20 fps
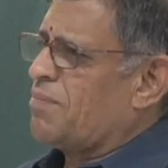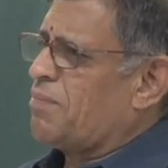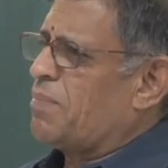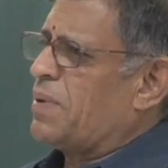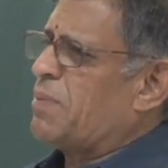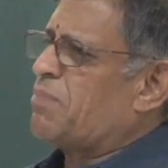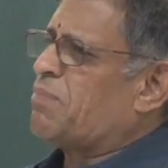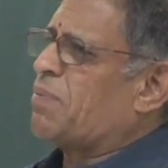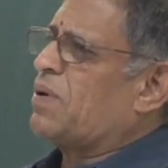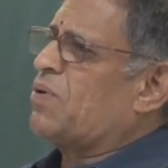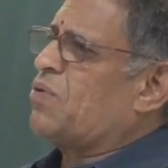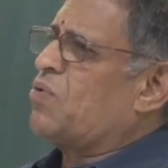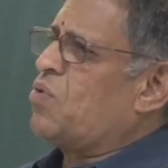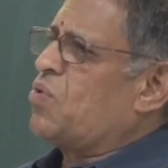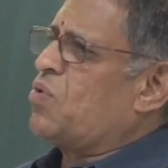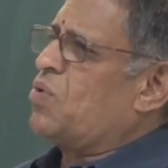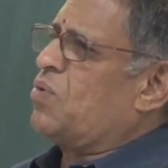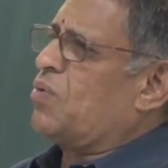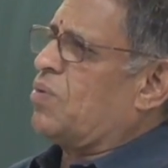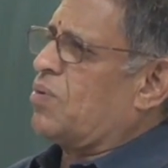people
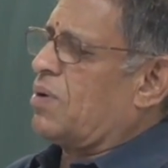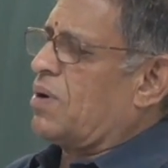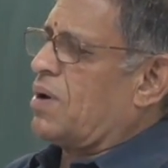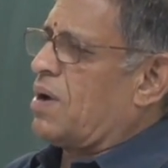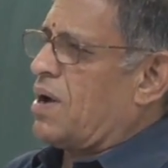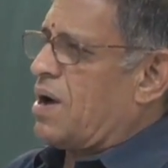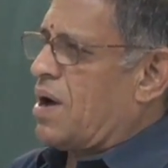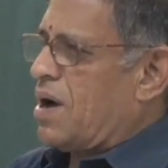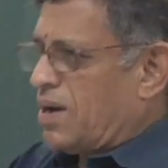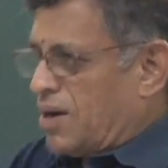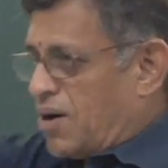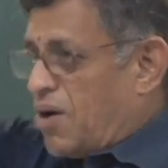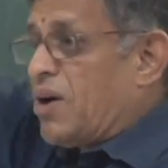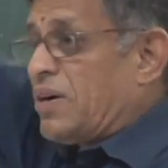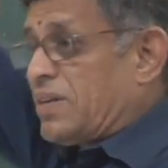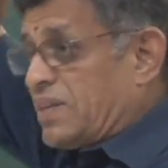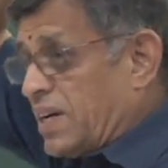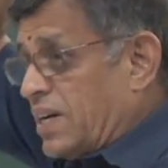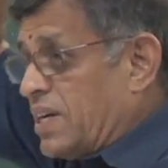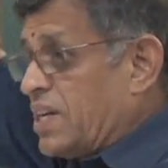who are
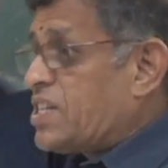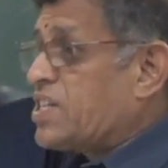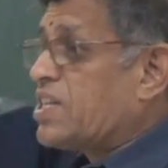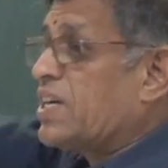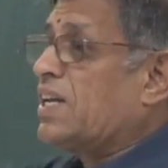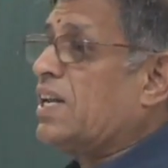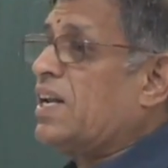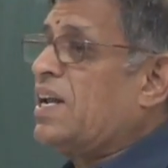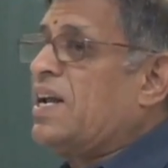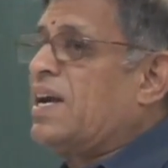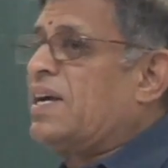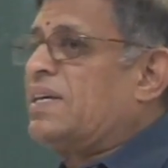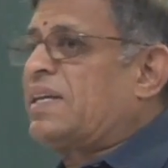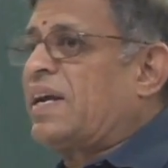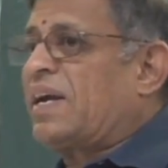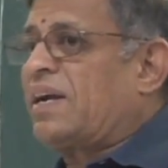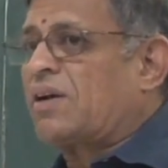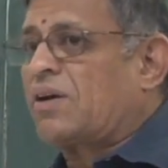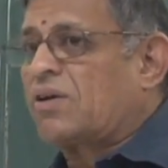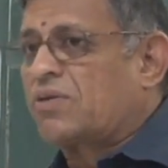not traditionally
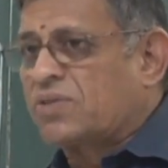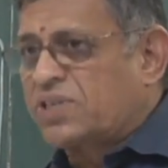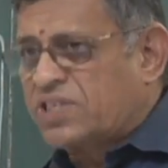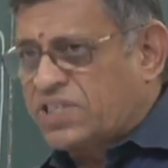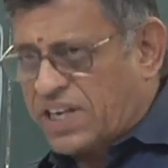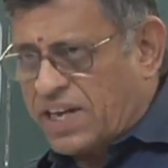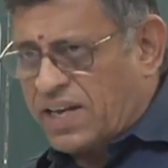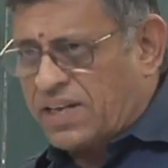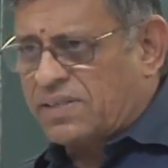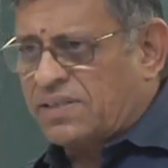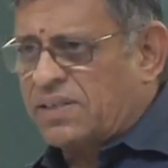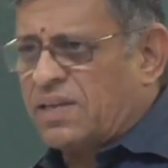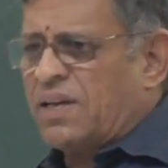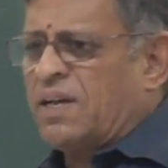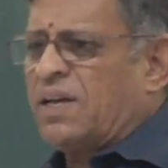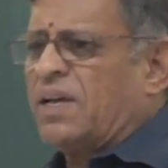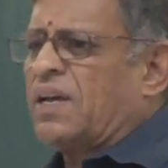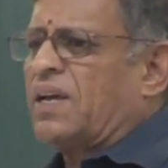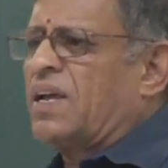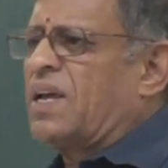entitled to the shares
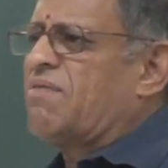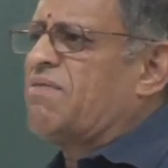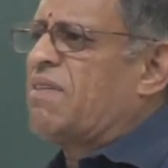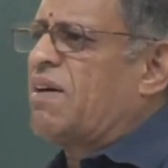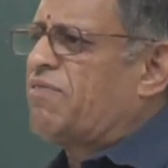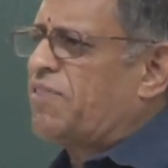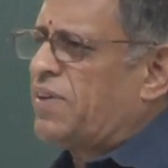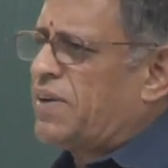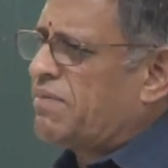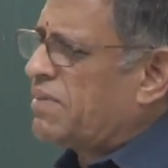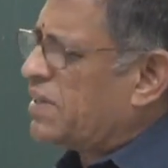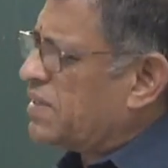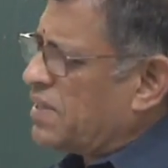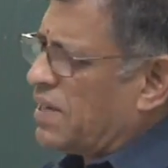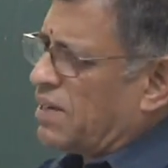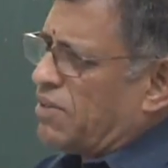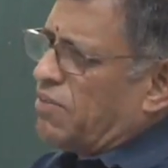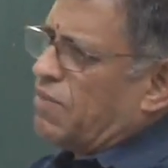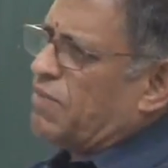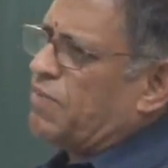give affidavit
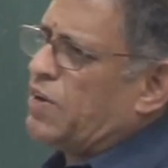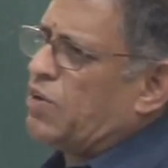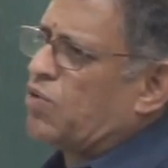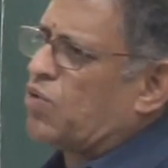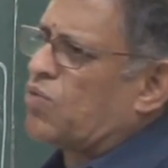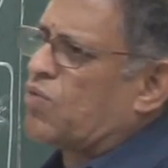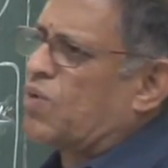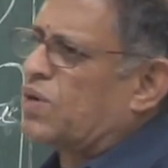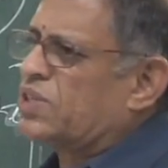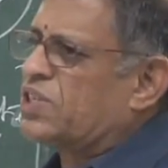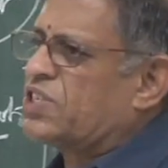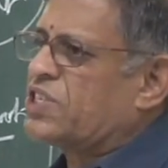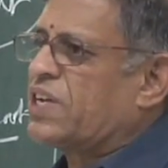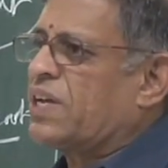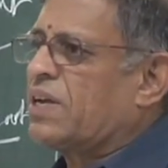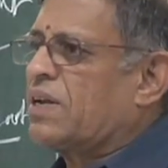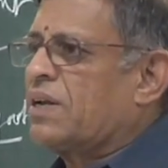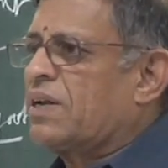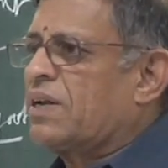that we do not want the share.